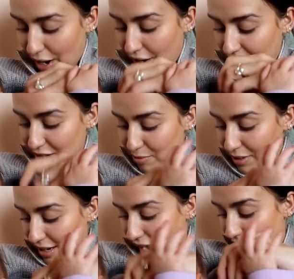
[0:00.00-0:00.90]
we are going to
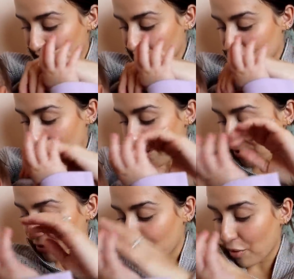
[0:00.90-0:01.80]
be out of
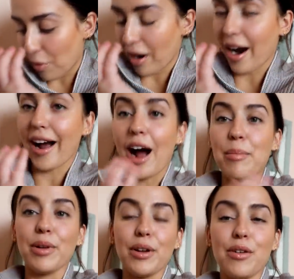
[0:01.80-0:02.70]
town for a
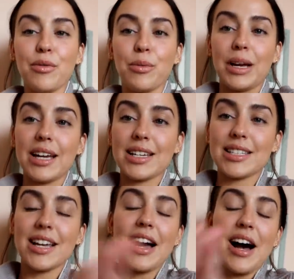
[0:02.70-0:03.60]
couple of weeks.